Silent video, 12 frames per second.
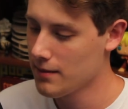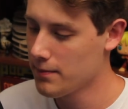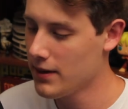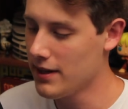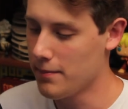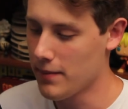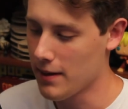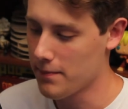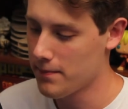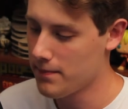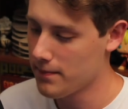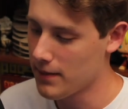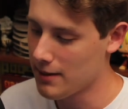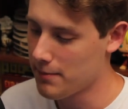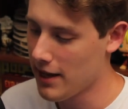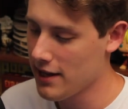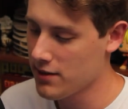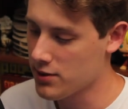But by
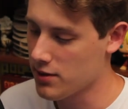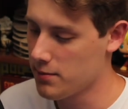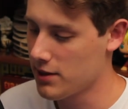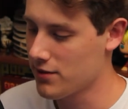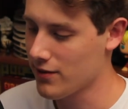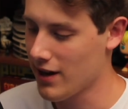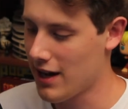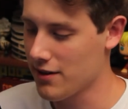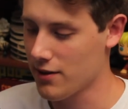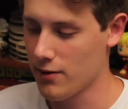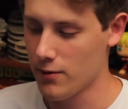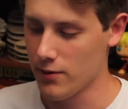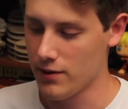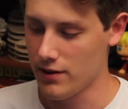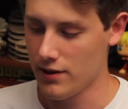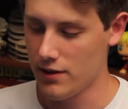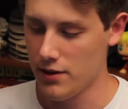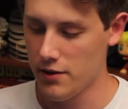paying so much for Alcor,
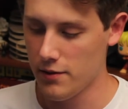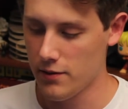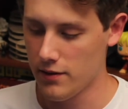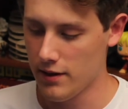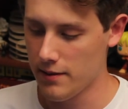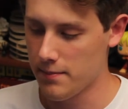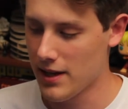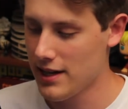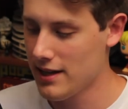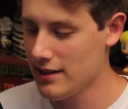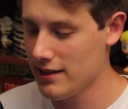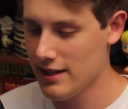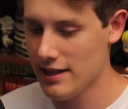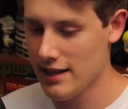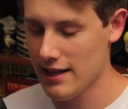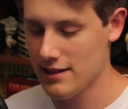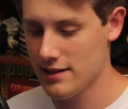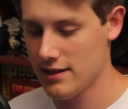you immediately
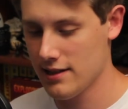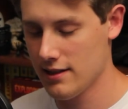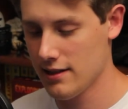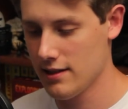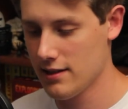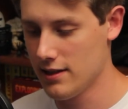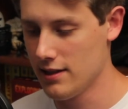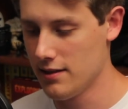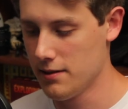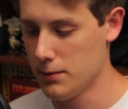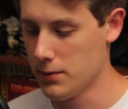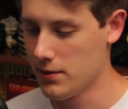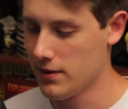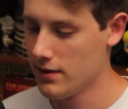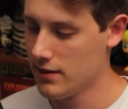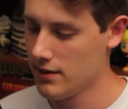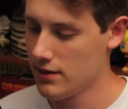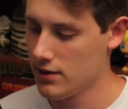get to
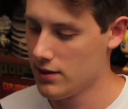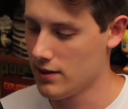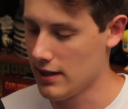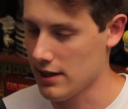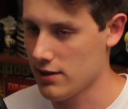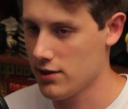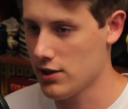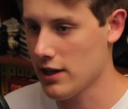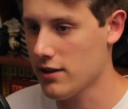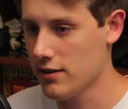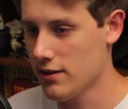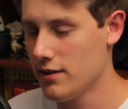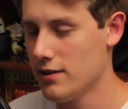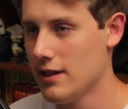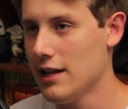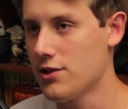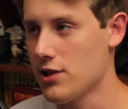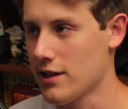like
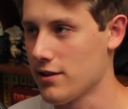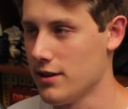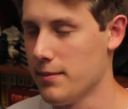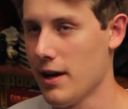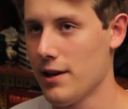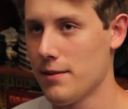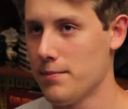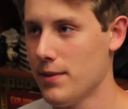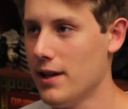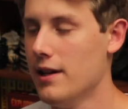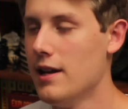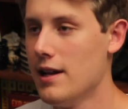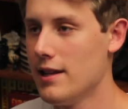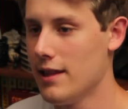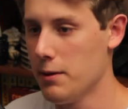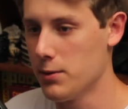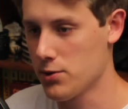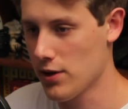not check on the body, but
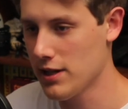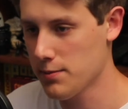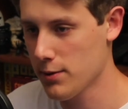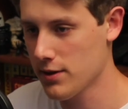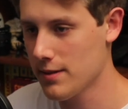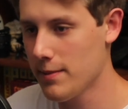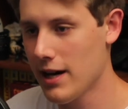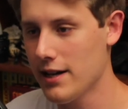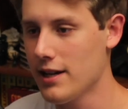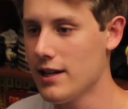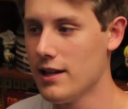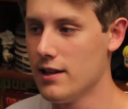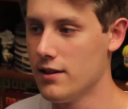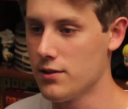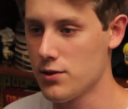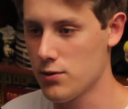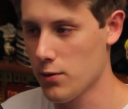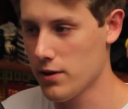they will transport the body, they'll
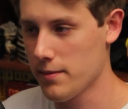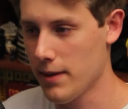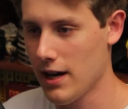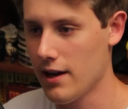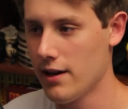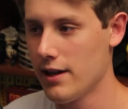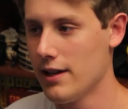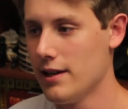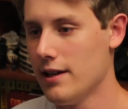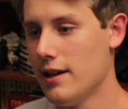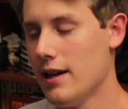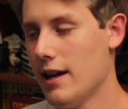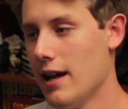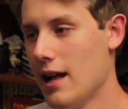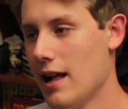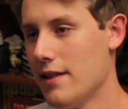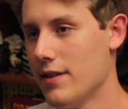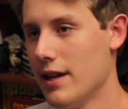store the body,
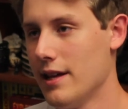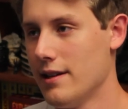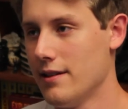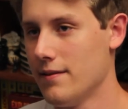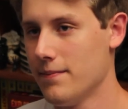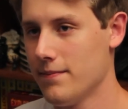and then